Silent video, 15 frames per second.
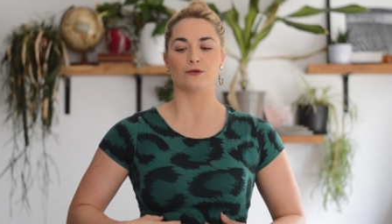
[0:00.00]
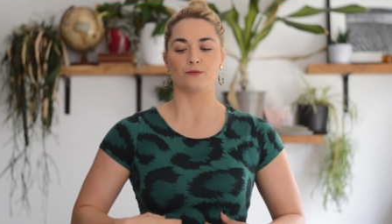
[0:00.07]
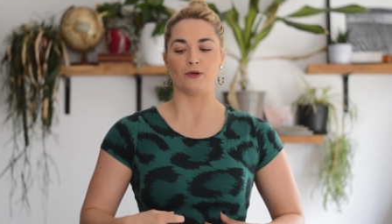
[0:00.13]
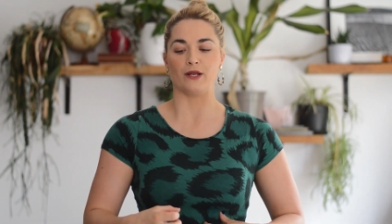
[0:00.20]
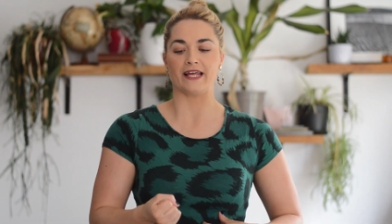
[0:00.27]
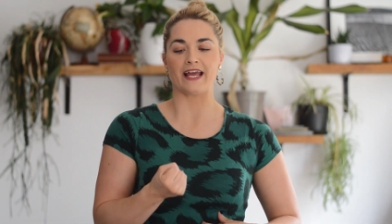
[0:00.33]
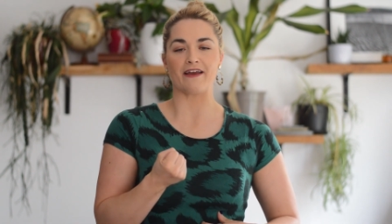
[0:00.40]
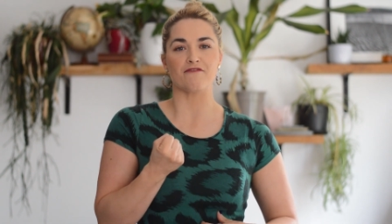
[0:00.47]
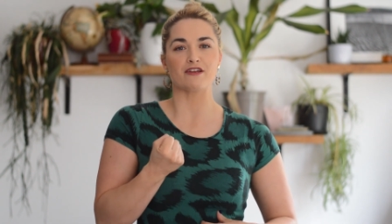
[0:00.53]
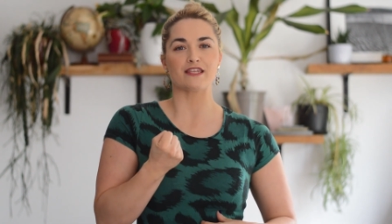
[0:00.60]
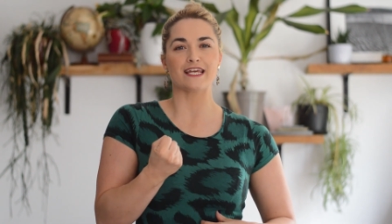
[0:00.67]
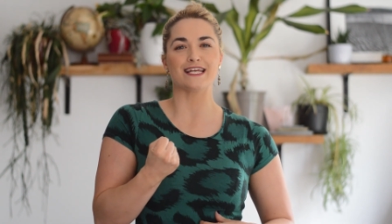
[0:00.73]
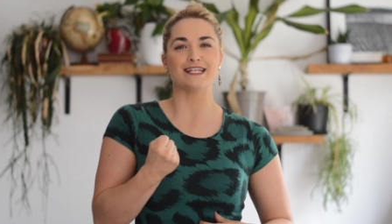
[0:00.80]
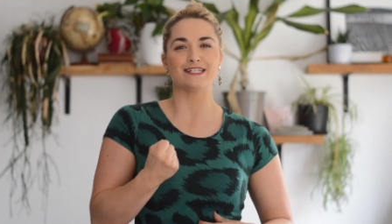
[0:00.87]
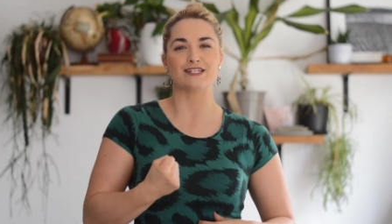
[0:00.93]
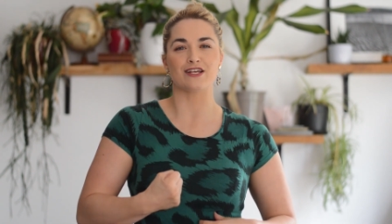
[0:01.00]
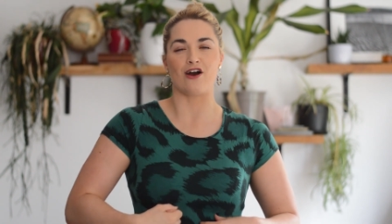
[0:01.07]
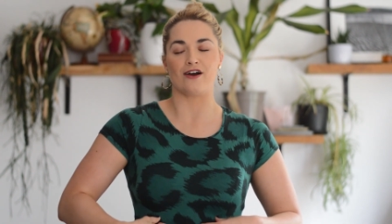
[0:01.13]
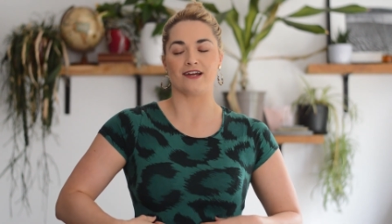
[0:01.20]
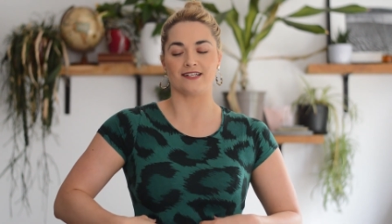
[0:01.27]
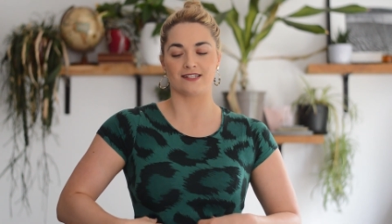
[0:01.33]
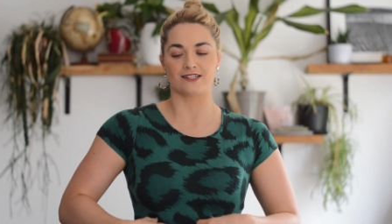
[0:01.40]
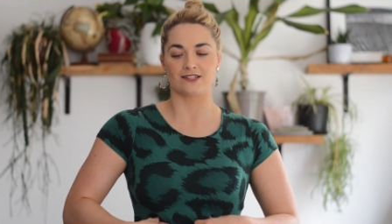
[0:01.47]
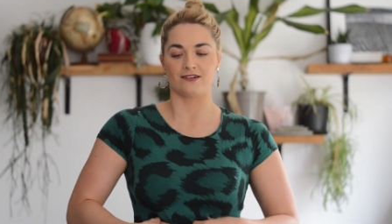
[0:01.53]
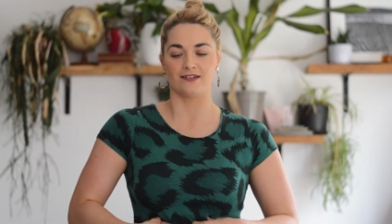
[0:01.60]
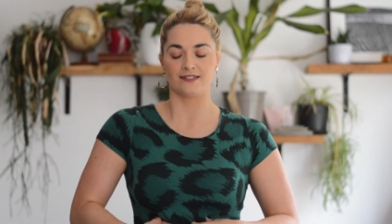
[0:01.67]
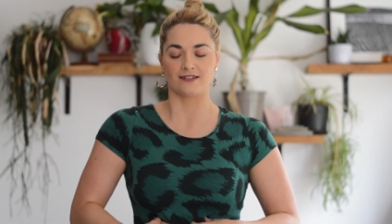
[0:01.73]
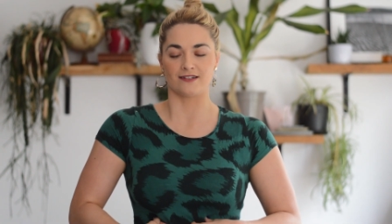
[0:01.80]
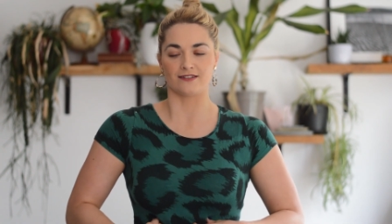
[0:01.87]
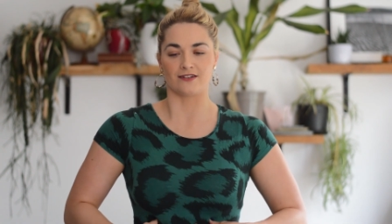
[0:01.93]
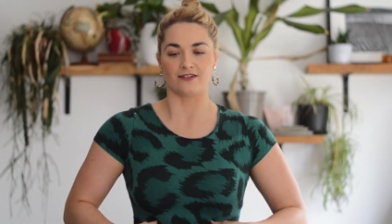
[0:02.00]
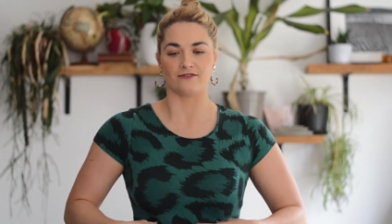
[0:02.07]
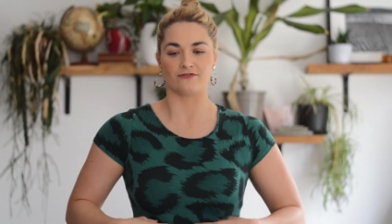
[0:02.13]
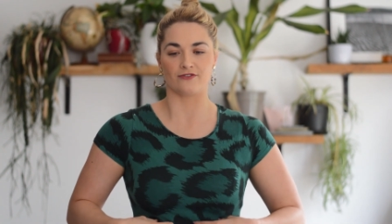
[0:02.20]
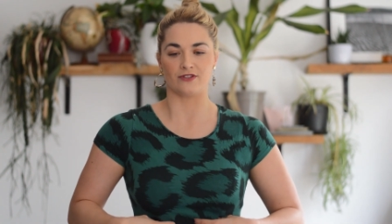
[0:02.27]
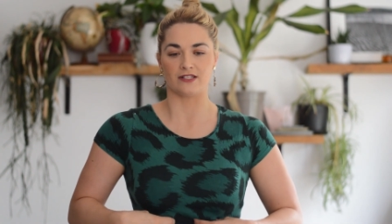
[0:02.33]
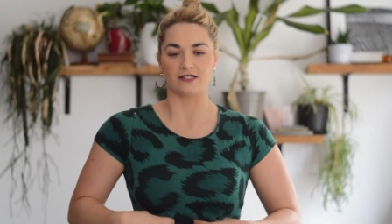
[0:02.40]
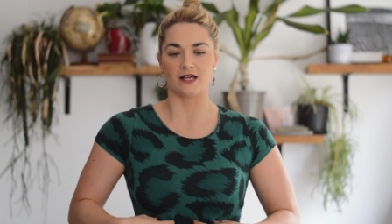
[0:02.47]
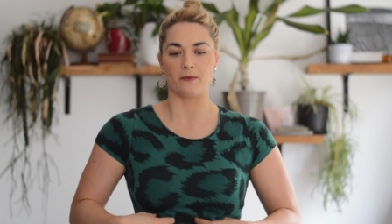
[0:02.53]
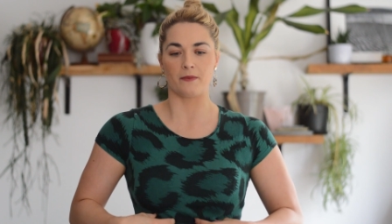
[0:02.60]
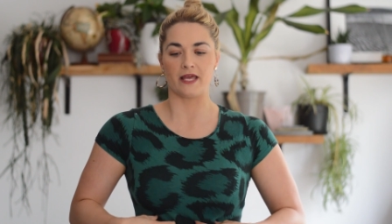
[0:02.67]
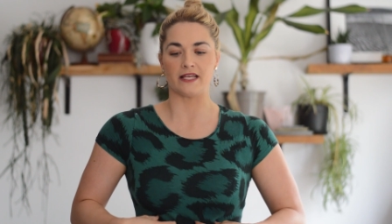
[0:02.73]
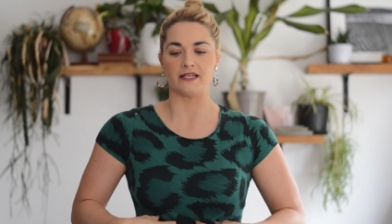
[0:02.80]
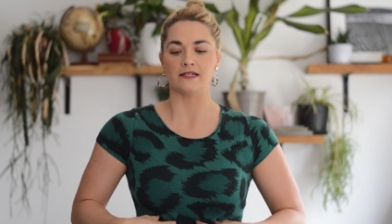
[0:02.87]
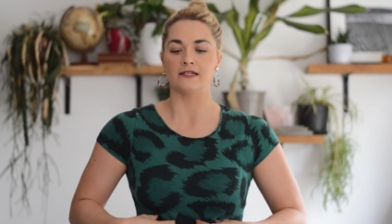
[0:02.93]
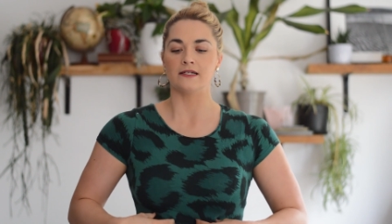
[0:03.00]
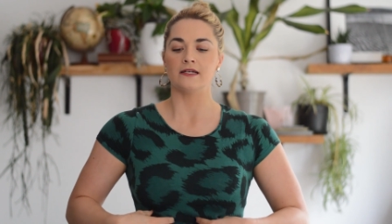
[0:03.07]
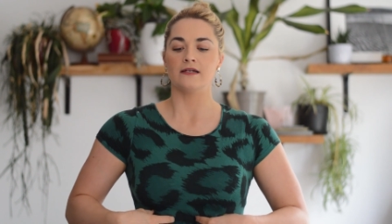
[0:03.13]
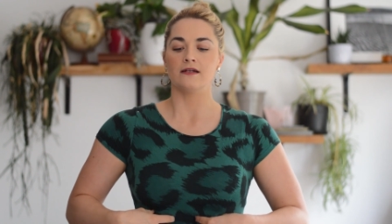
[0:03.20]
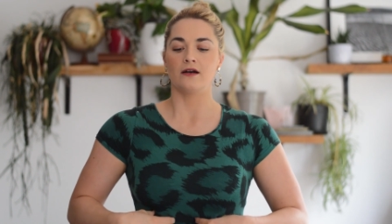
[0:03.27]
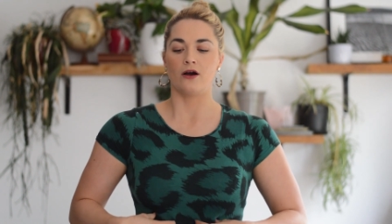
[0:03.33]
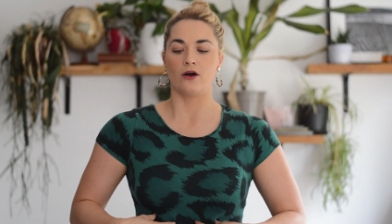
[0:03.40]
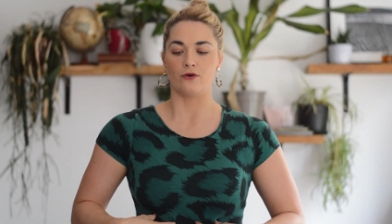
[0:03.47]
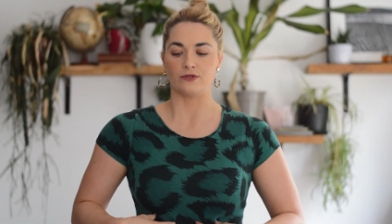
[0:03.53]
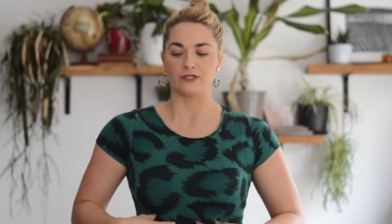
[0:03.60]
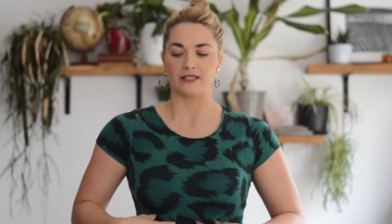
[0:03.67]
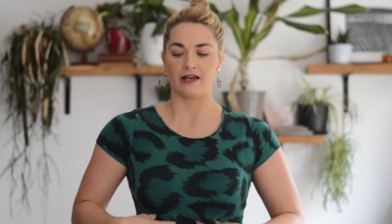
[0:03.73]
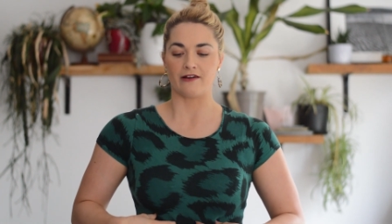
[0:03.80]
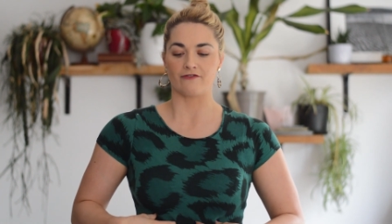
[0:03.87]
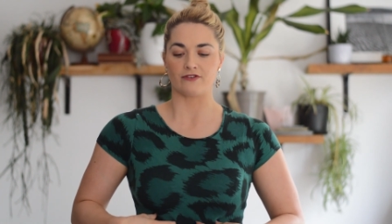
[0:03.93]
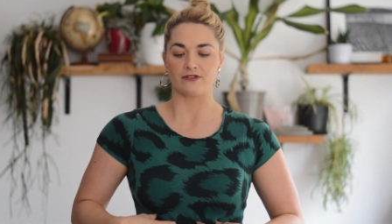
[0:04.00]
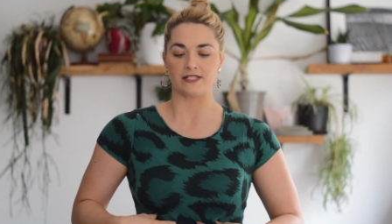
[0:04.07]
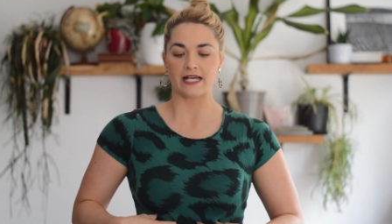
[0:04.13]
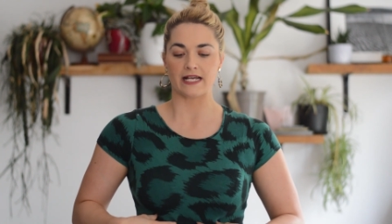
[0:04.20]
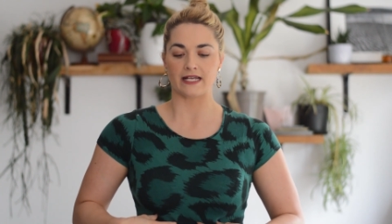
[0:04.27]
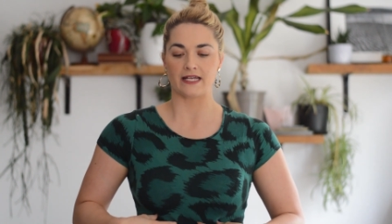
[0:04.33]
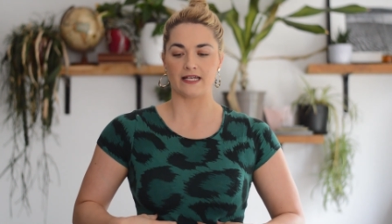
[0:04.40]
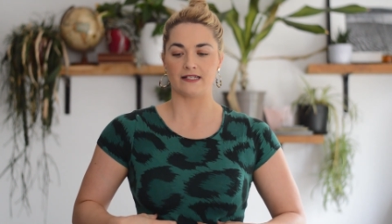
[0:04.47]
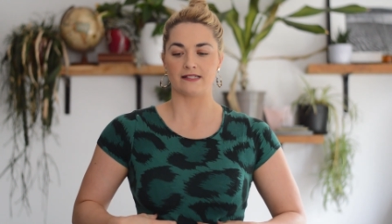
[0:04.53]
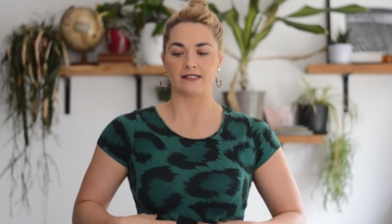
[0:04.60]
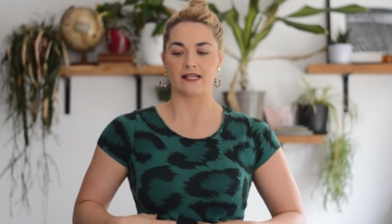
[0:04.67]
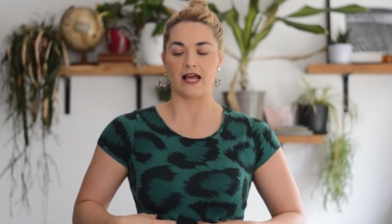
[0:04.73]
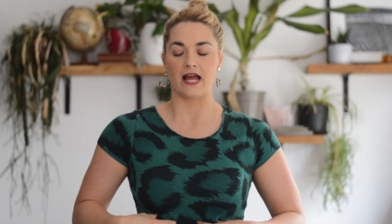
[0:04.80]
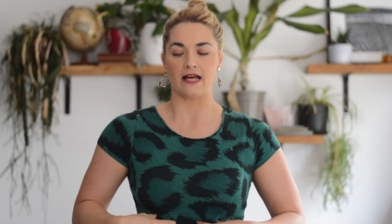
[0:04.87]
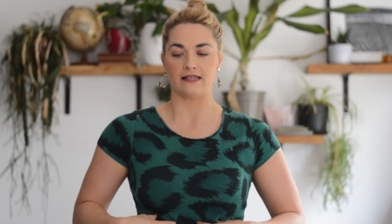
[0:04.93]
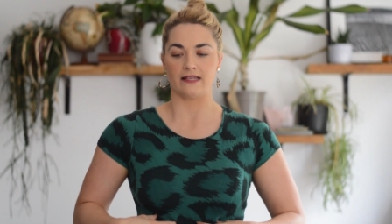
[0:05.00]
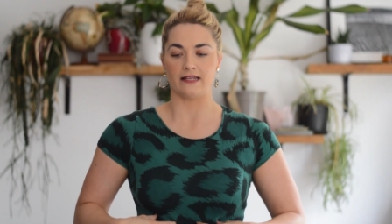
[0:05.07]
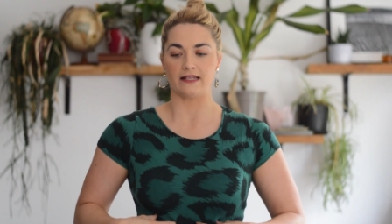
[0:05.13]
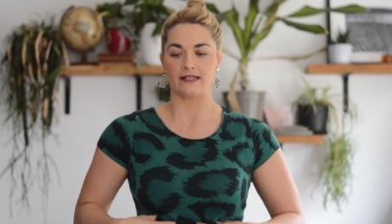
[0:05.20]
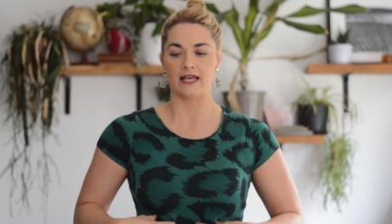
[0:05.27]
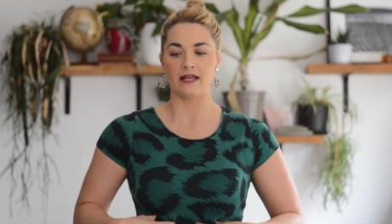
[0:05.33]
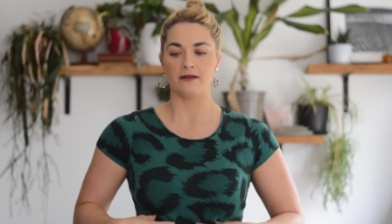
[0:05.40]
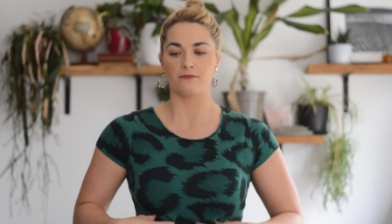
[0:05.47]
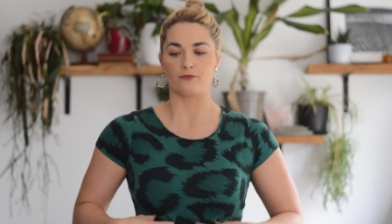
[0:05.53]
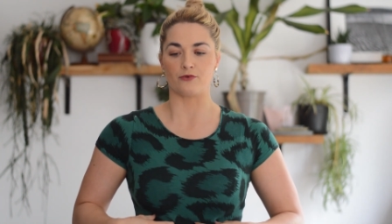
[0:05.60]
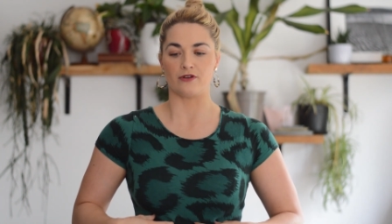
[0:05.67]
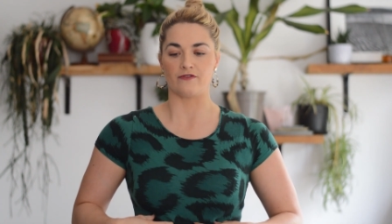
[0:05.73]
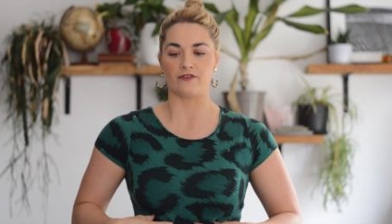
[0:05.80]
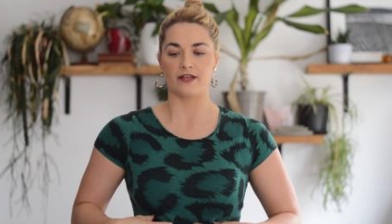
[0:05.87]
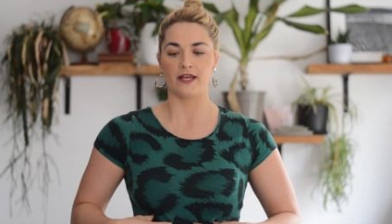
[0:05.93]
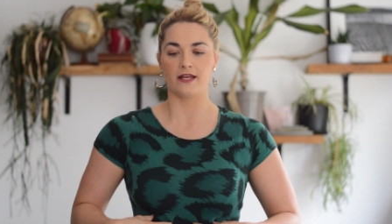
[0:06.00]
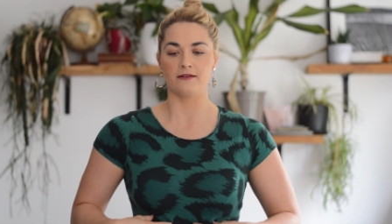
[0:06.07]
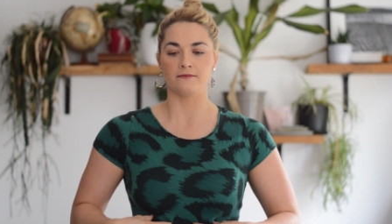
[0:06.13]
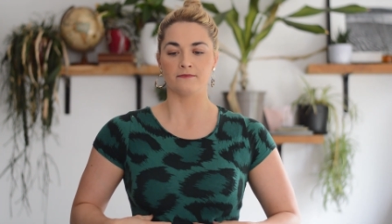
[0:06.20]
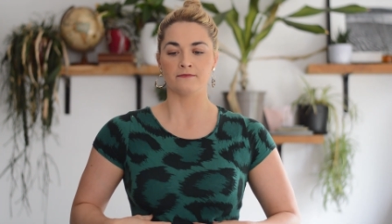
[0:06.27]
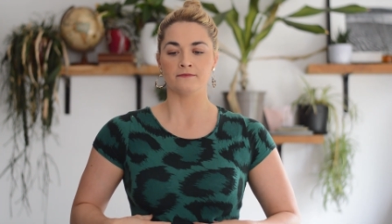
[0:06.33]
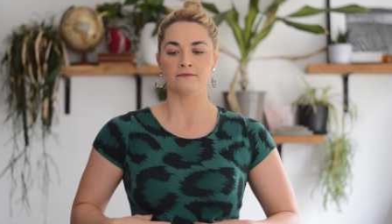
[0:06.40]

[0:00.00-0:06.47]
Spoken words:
pulling everything in tight through the tummy, holding that for a second, and then again breathing in,